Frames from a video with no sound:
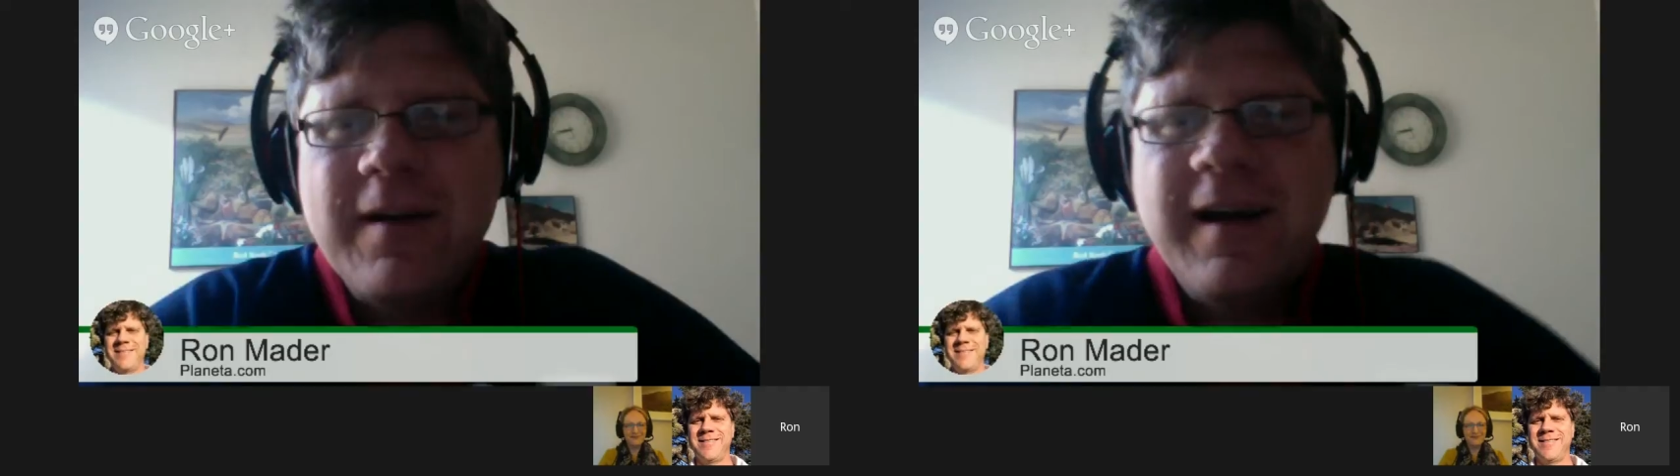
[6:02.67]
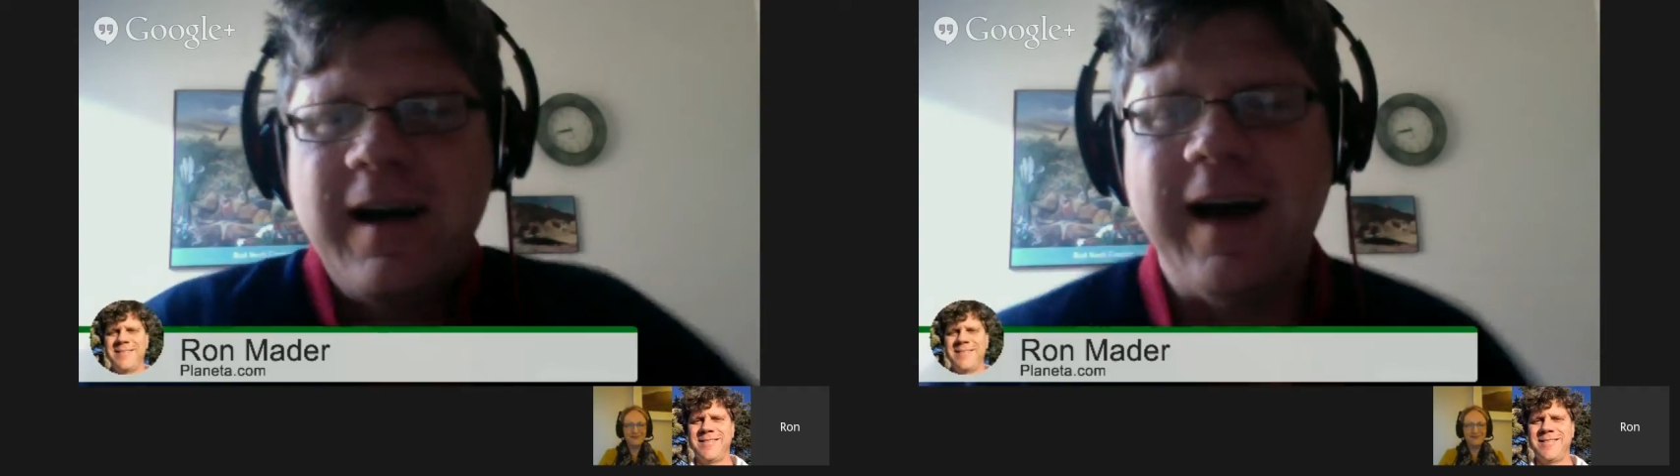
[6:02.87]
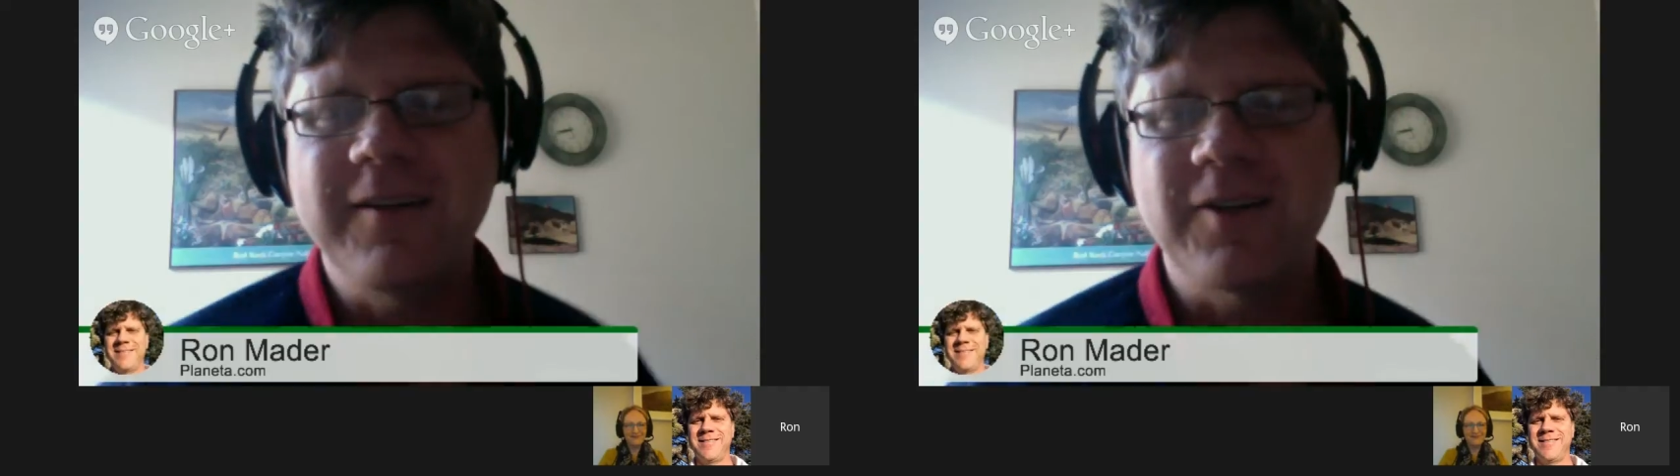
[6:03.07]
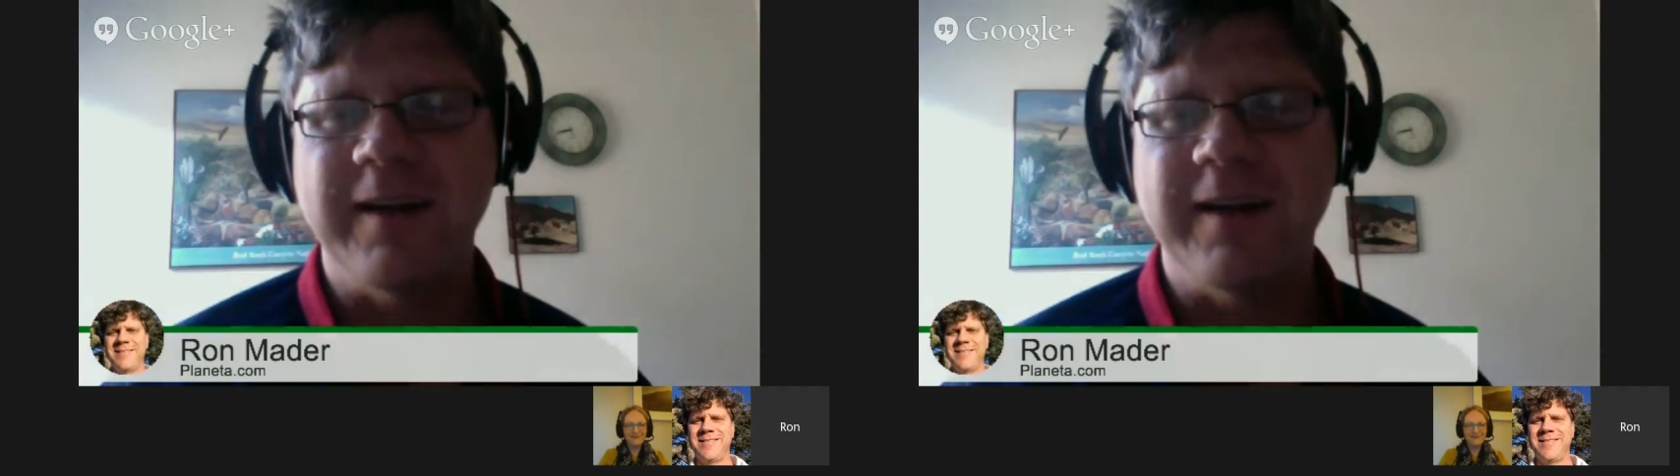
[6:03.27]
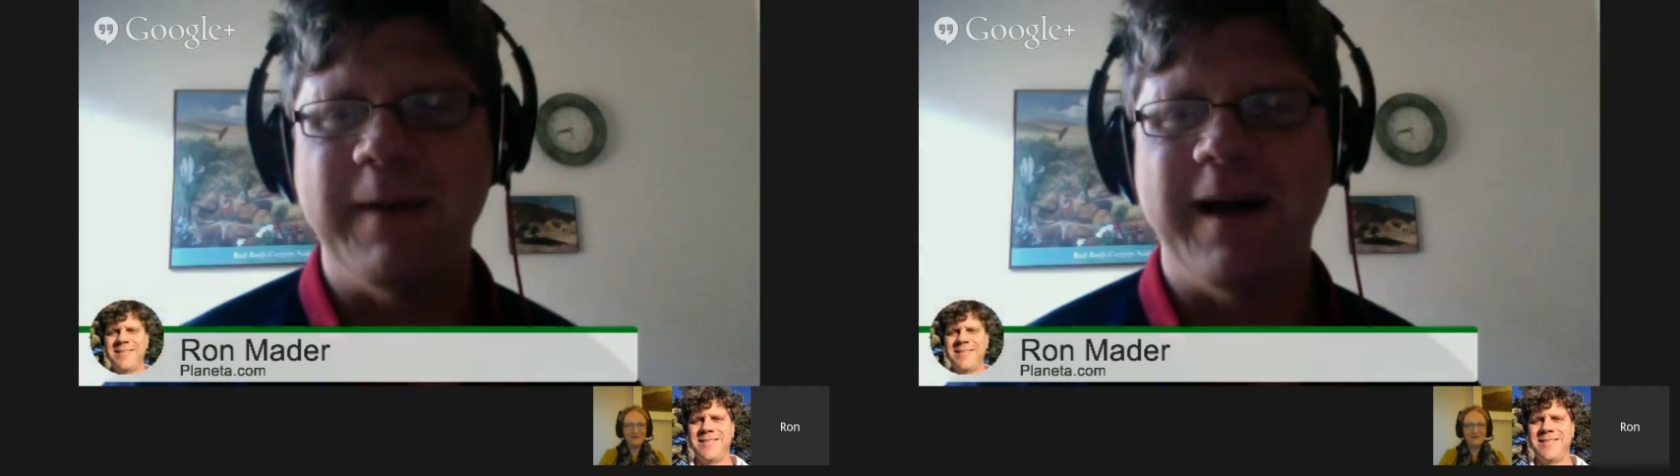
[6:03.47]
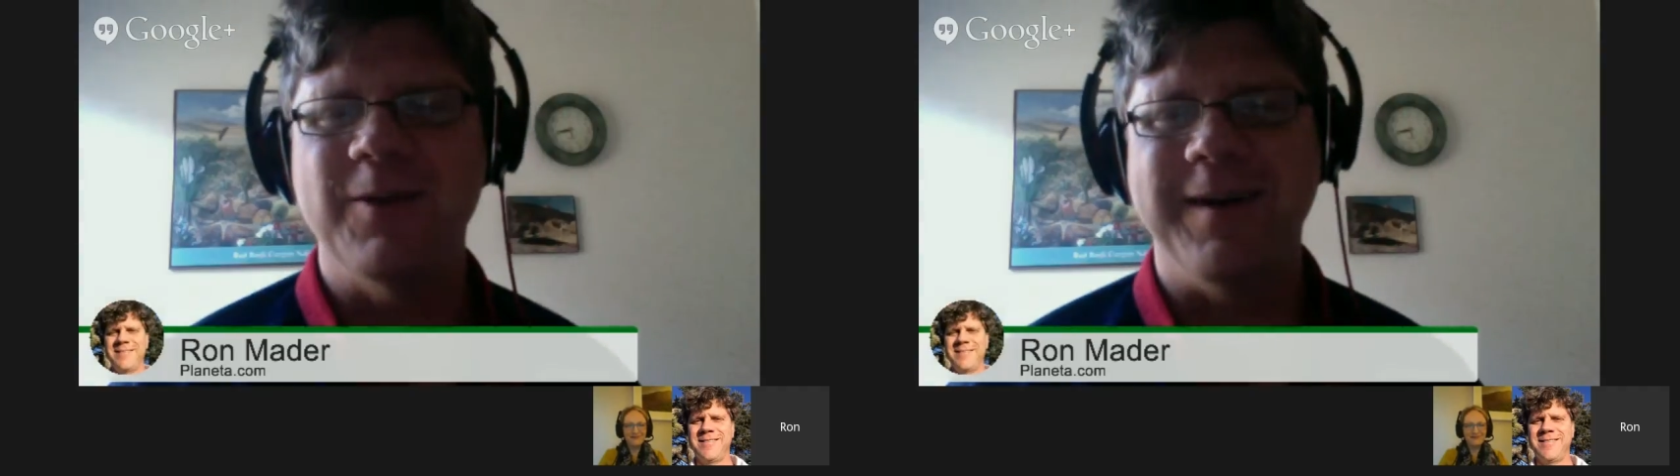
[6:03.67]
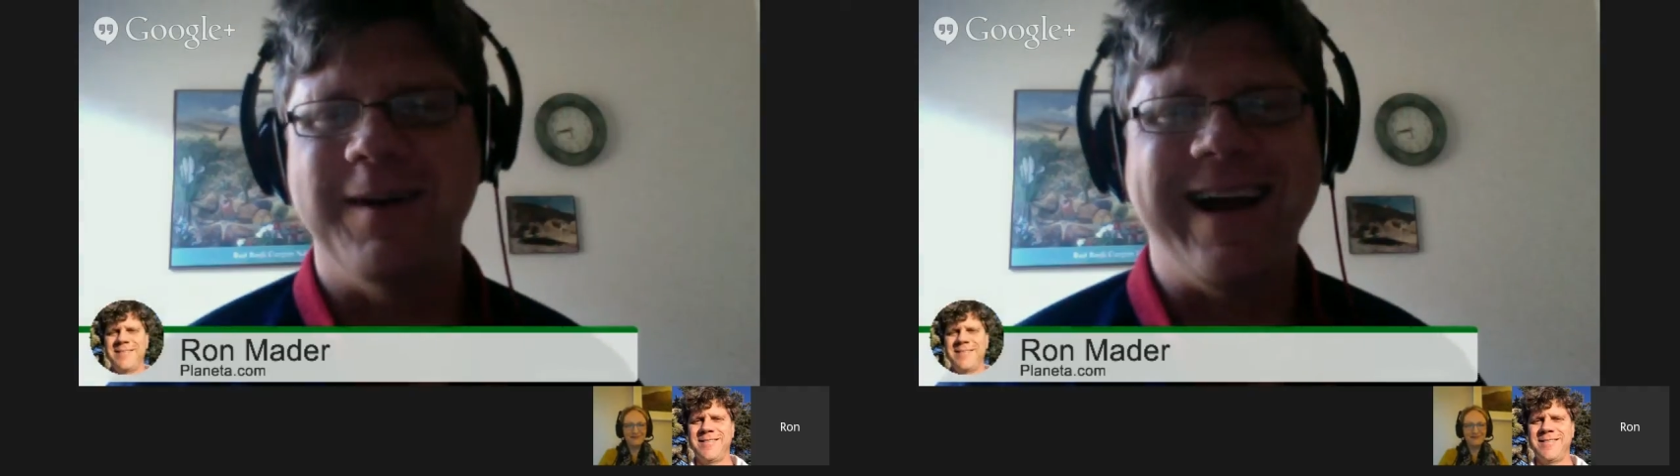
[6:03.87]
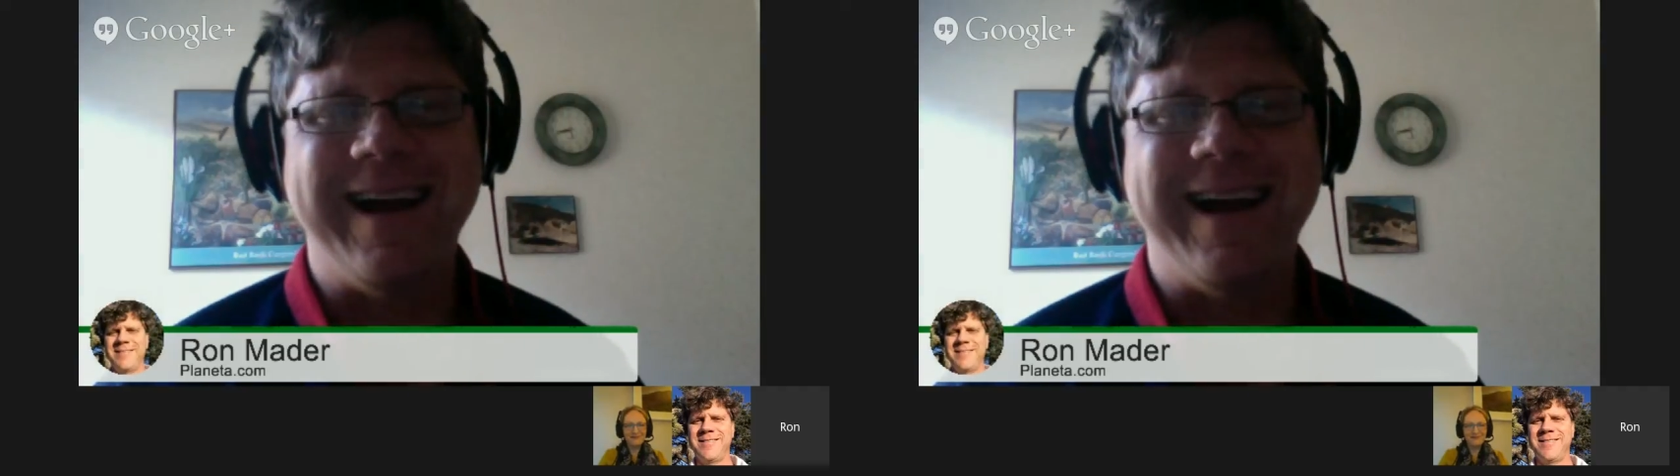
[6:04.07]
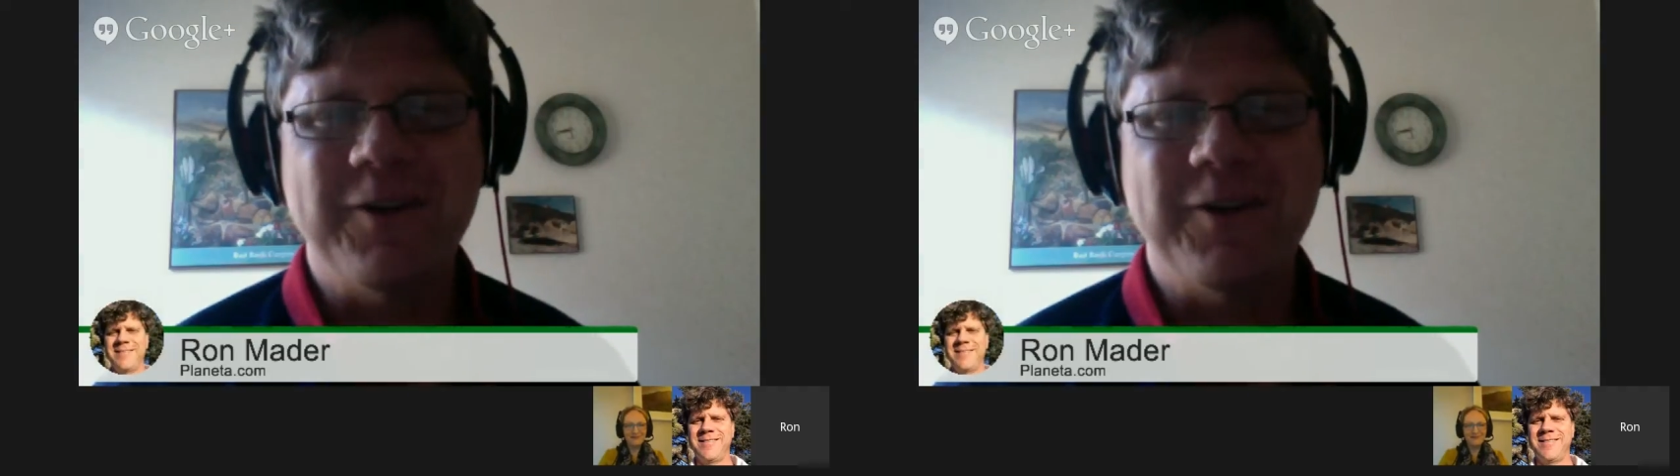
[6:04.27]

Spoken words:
I certainly am not the one to answer,